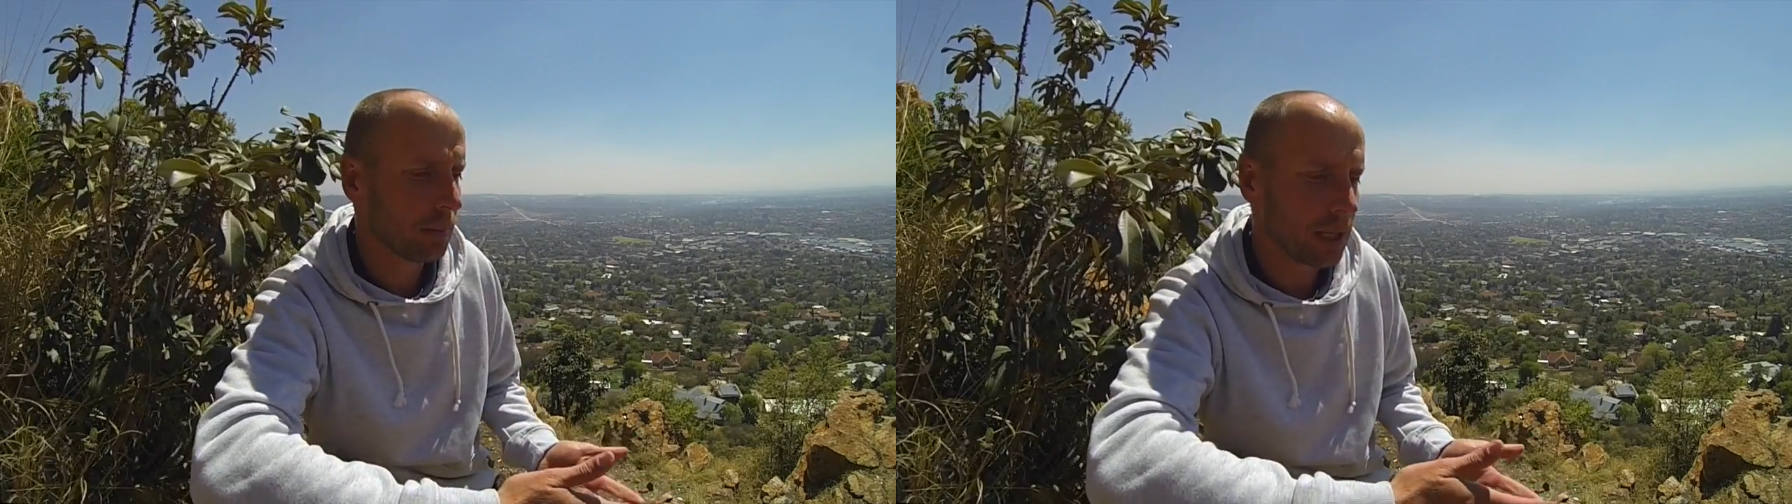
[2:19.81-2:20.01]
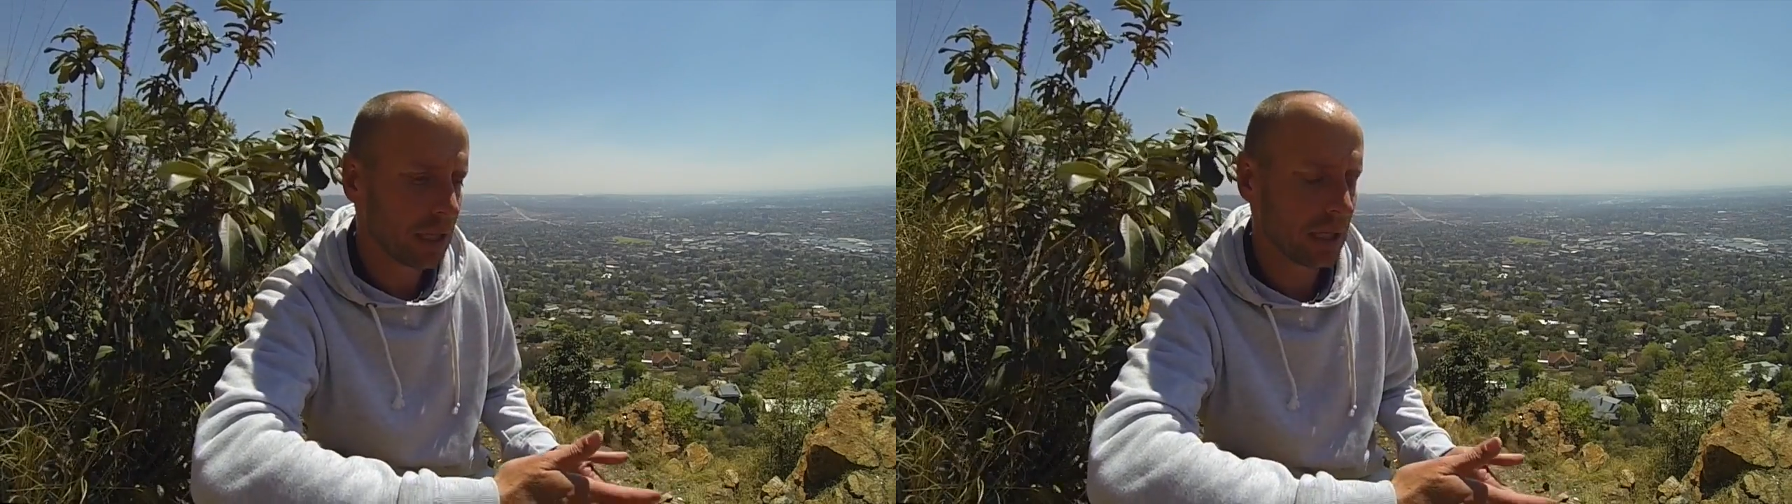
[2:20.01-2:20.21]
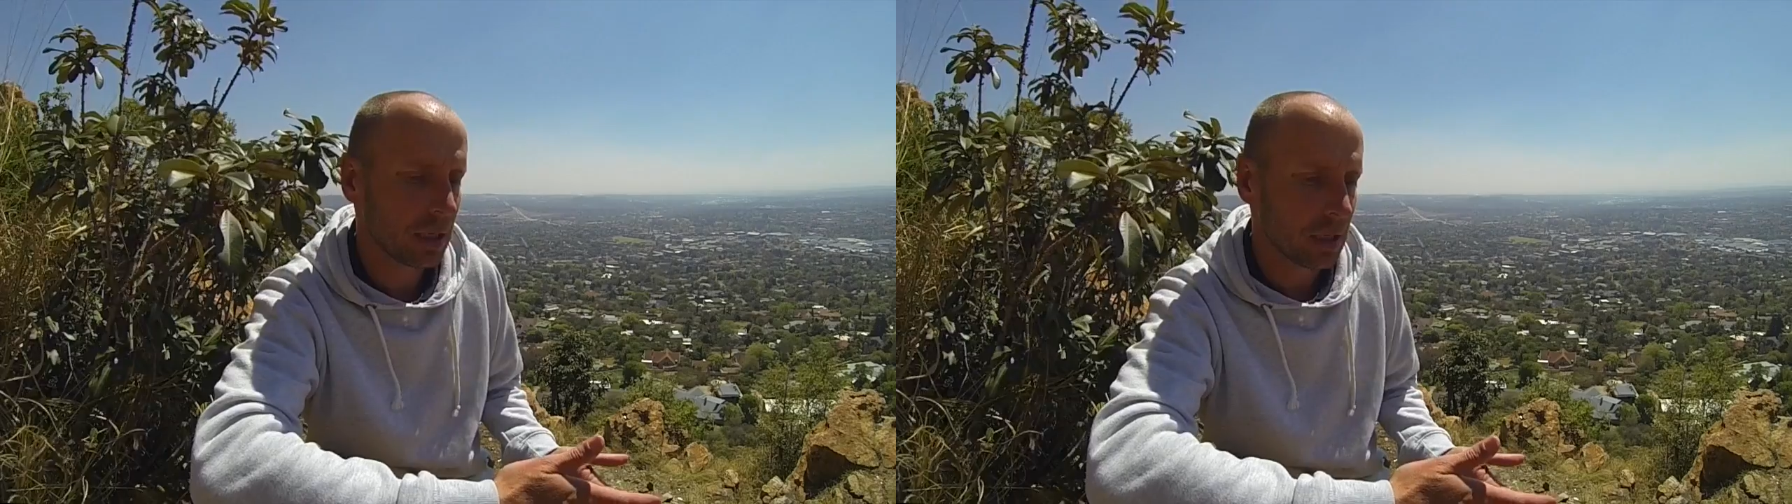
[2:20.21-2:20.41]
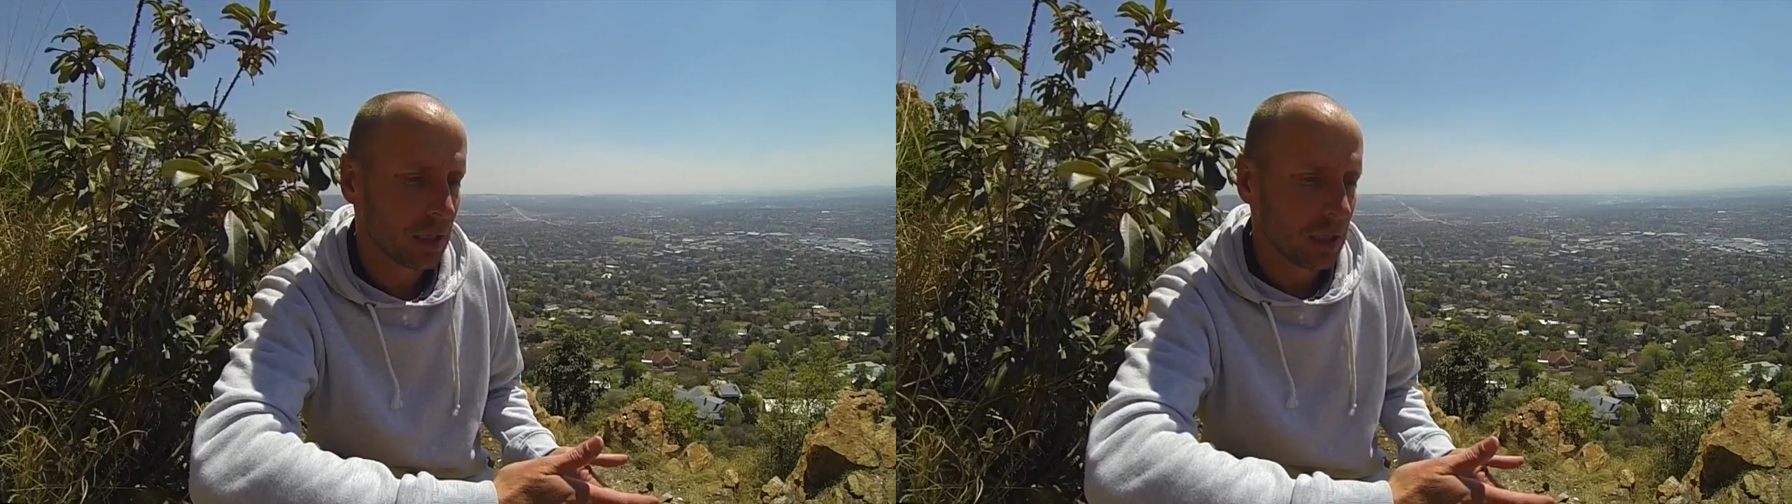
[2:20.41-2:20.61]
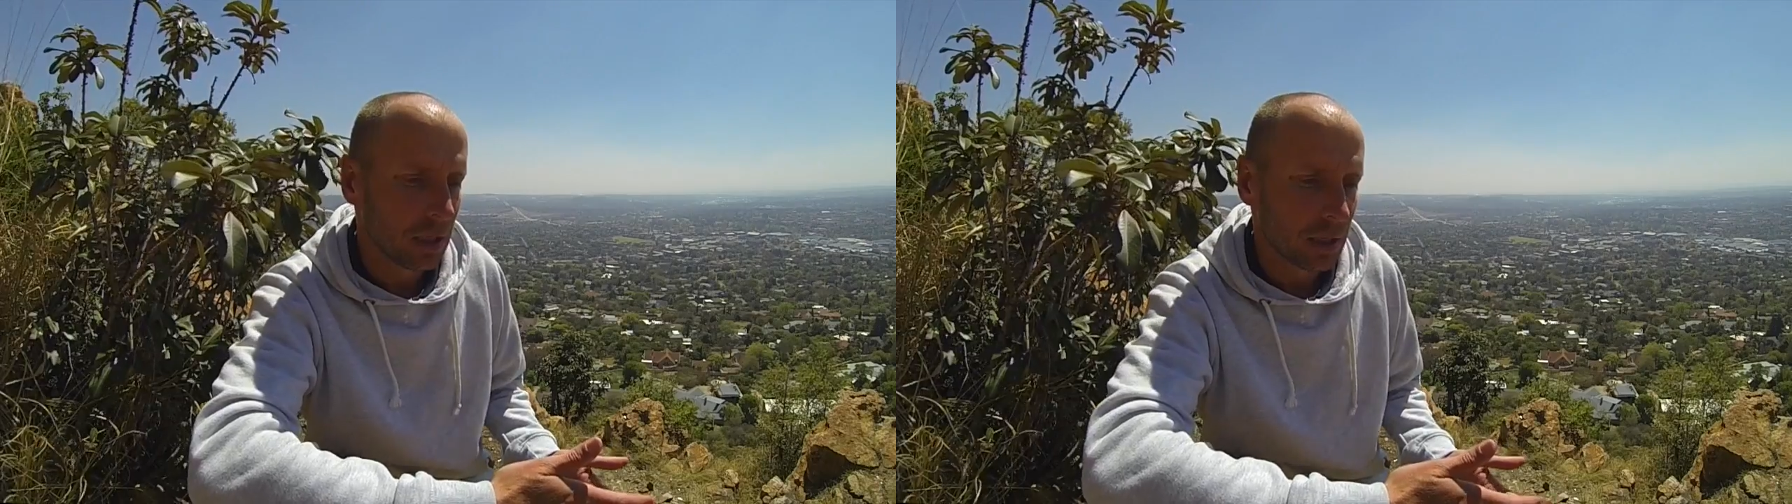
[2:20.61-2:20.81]
me
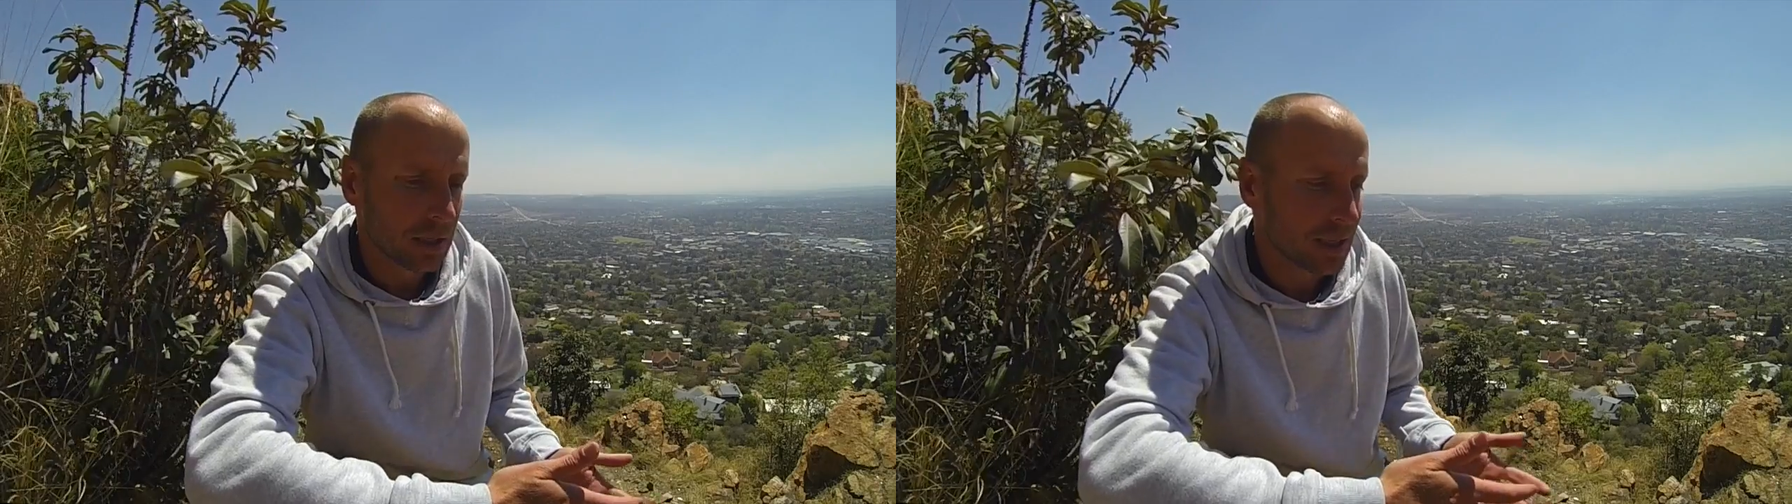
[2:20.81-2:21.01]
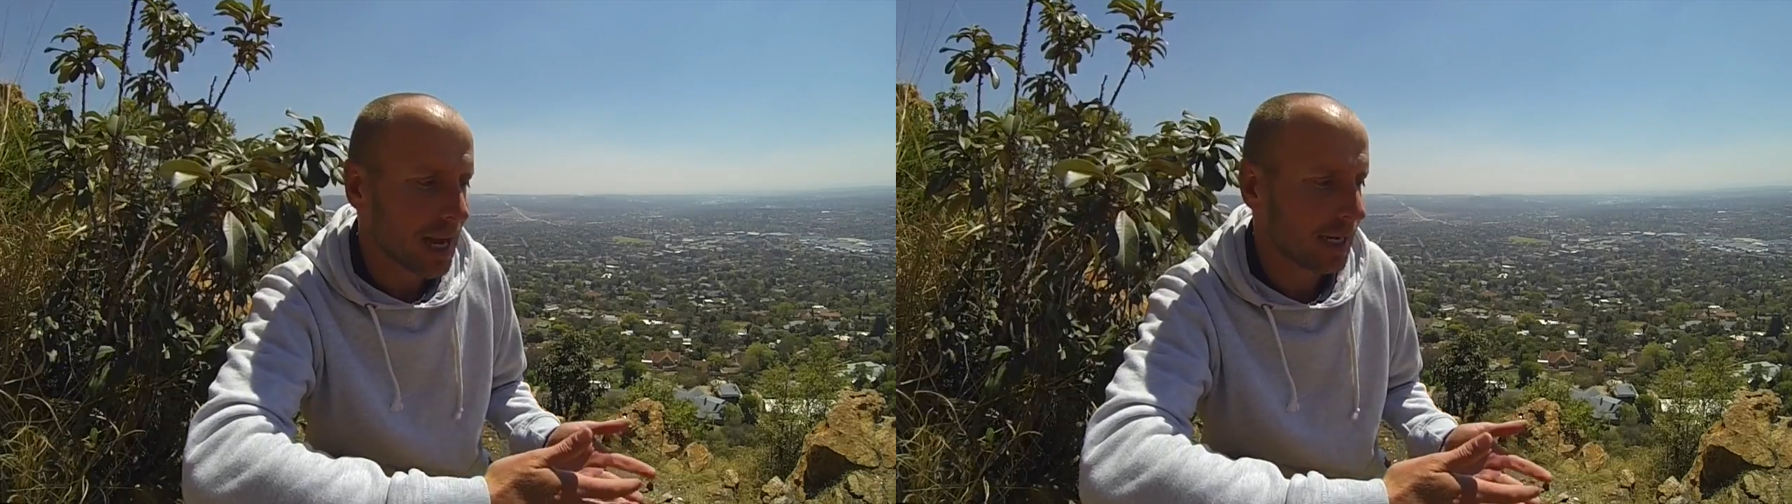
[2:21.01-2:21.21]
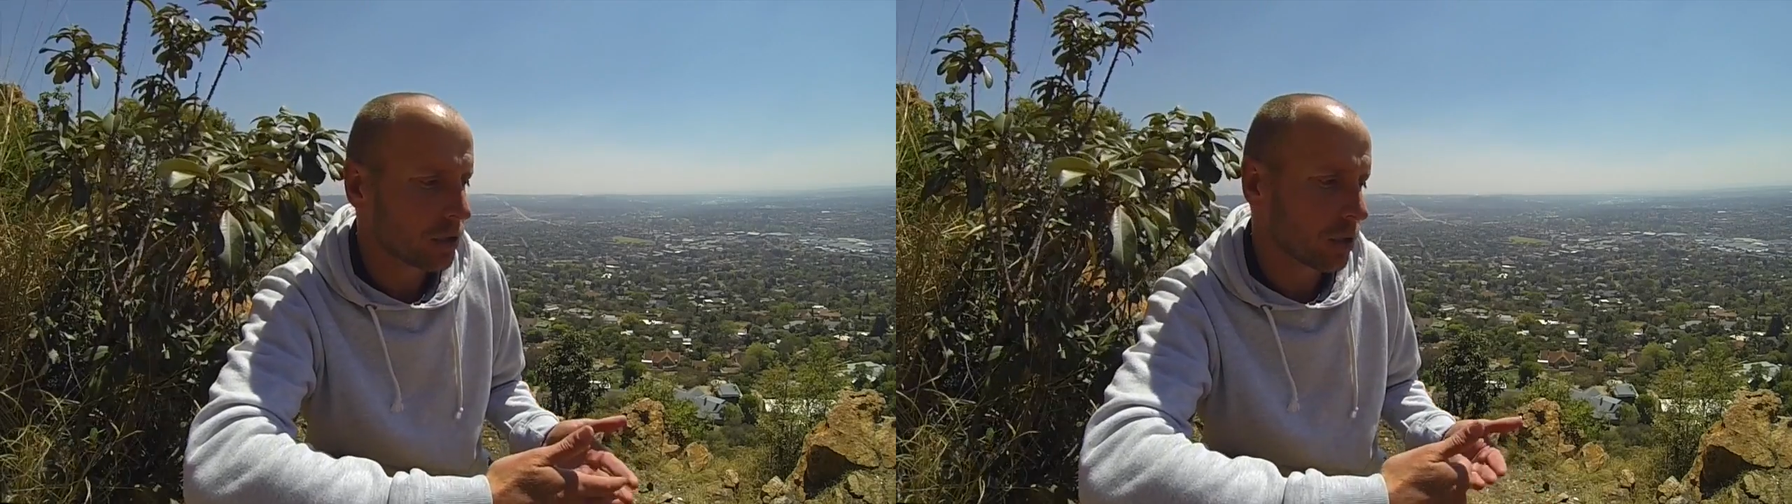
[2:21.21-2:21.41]
deciding to